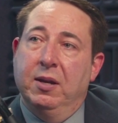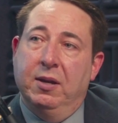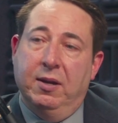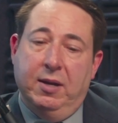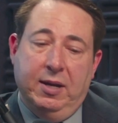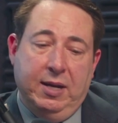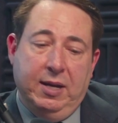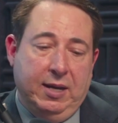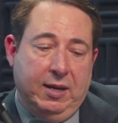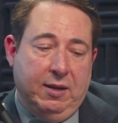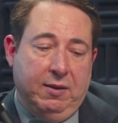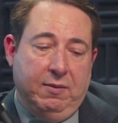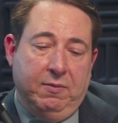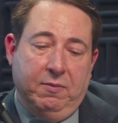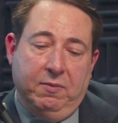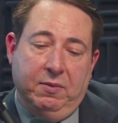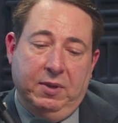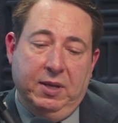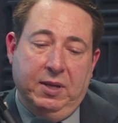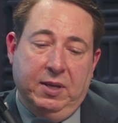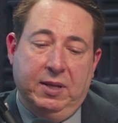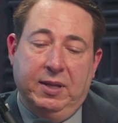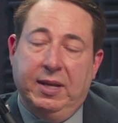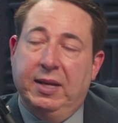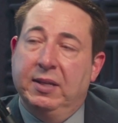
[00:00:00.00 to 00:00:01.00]
and
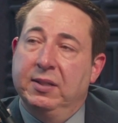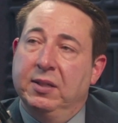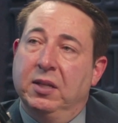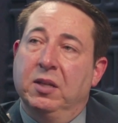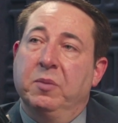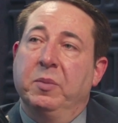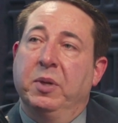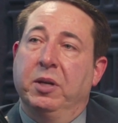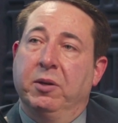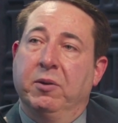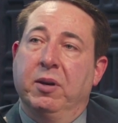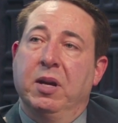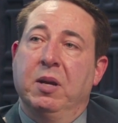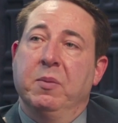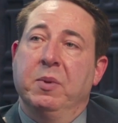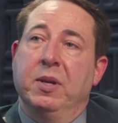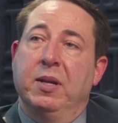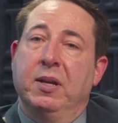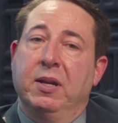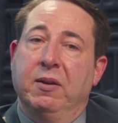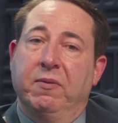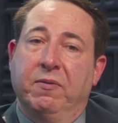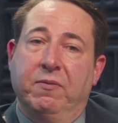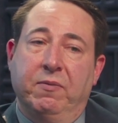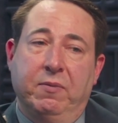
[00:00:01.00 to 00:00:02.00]
then that settlement agreement,
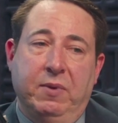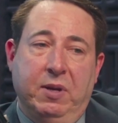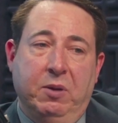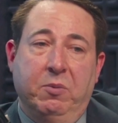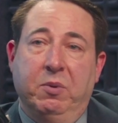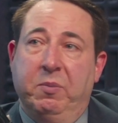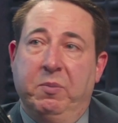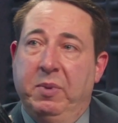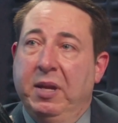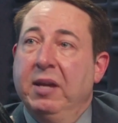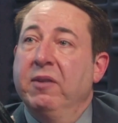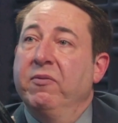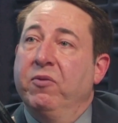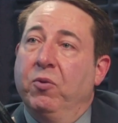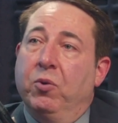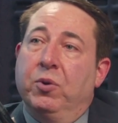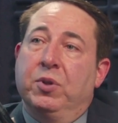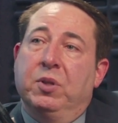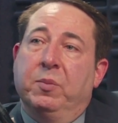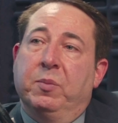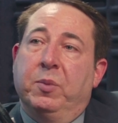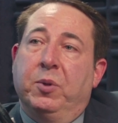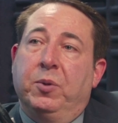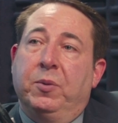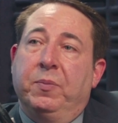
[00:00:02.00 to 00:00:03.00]
if it would be
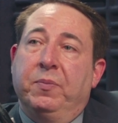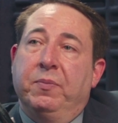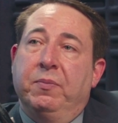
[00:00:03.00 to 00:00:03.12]
enforceable.